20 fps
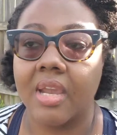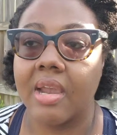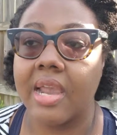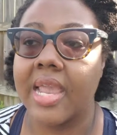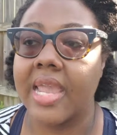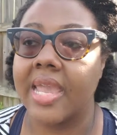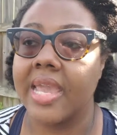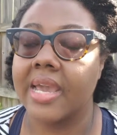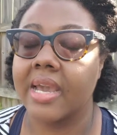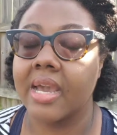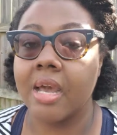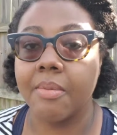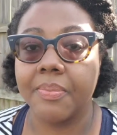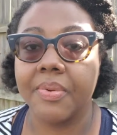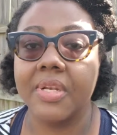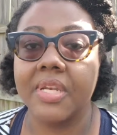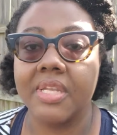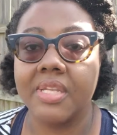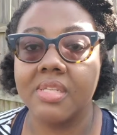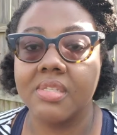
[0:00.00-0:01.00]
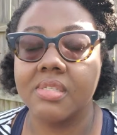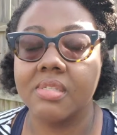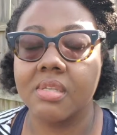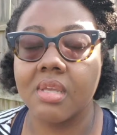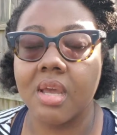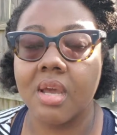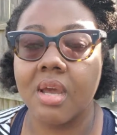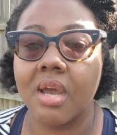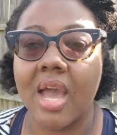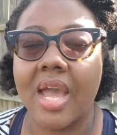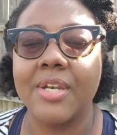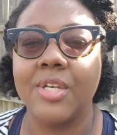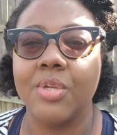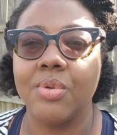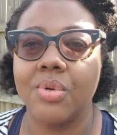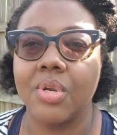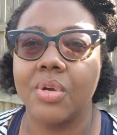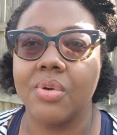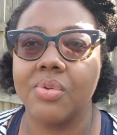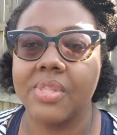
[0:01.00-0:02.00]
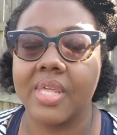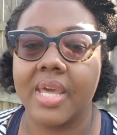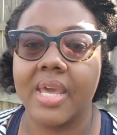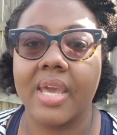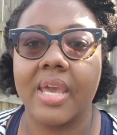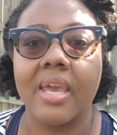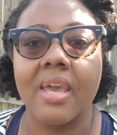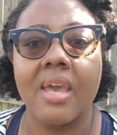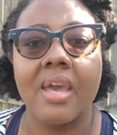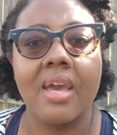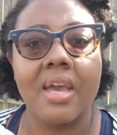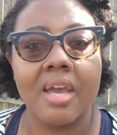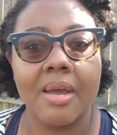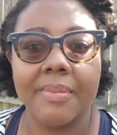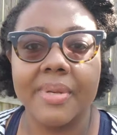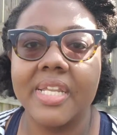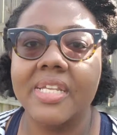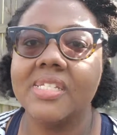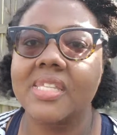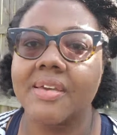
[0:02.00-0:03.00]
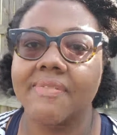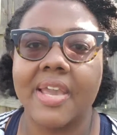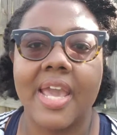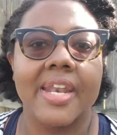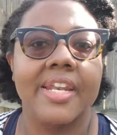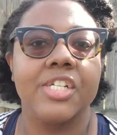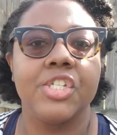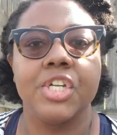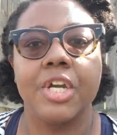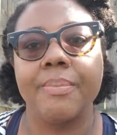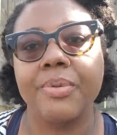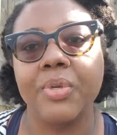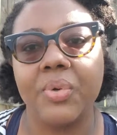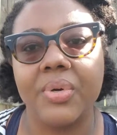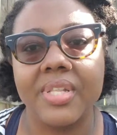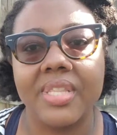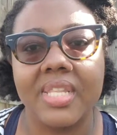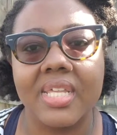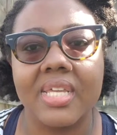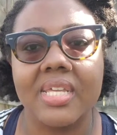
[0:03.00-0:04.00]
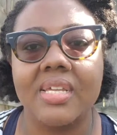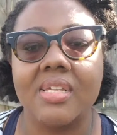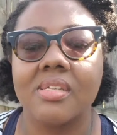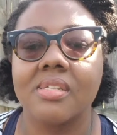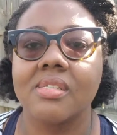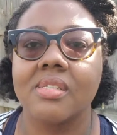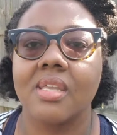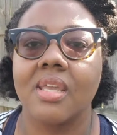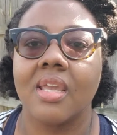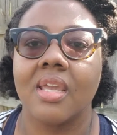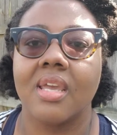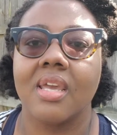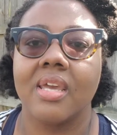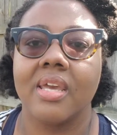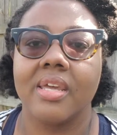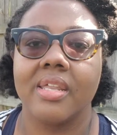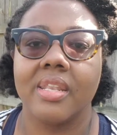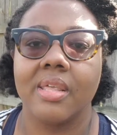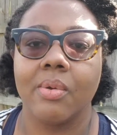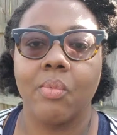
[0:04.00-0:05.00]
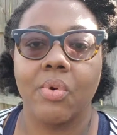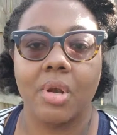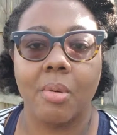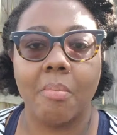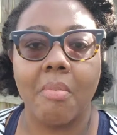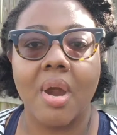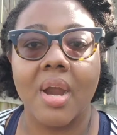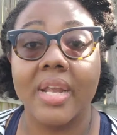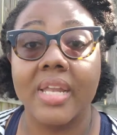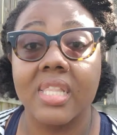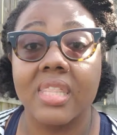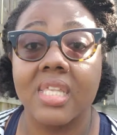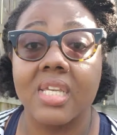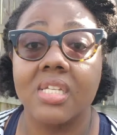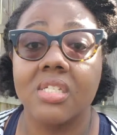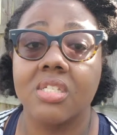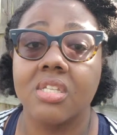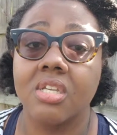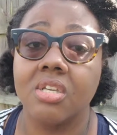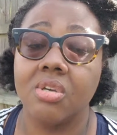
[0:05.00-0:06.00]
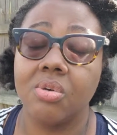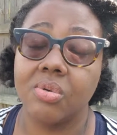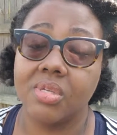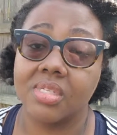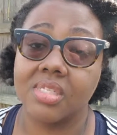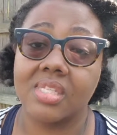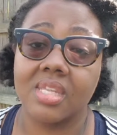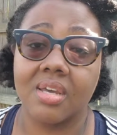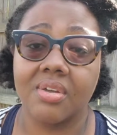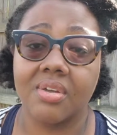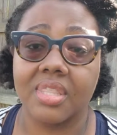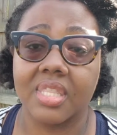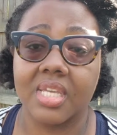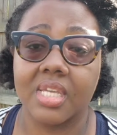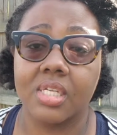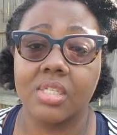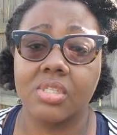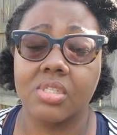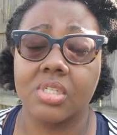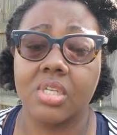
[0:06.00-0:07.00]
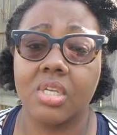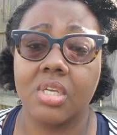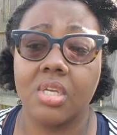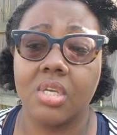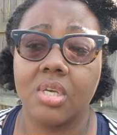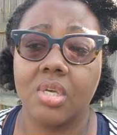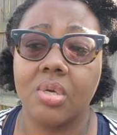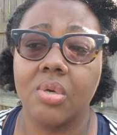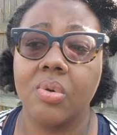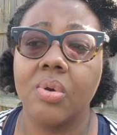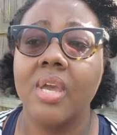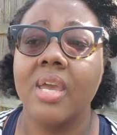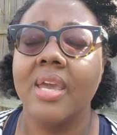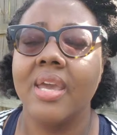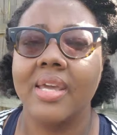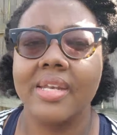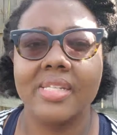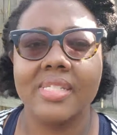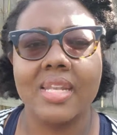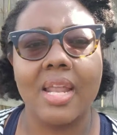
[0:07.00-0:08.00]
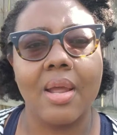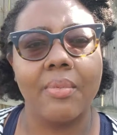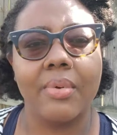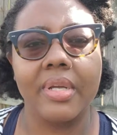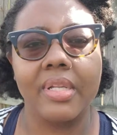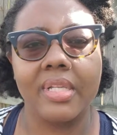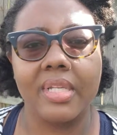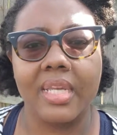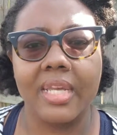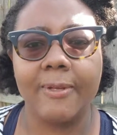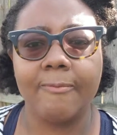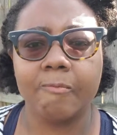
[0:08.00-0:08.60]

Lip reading: And companies, I do know that companies have kind of jumped on this, and they want to market things to you and sell things to you, and it's not really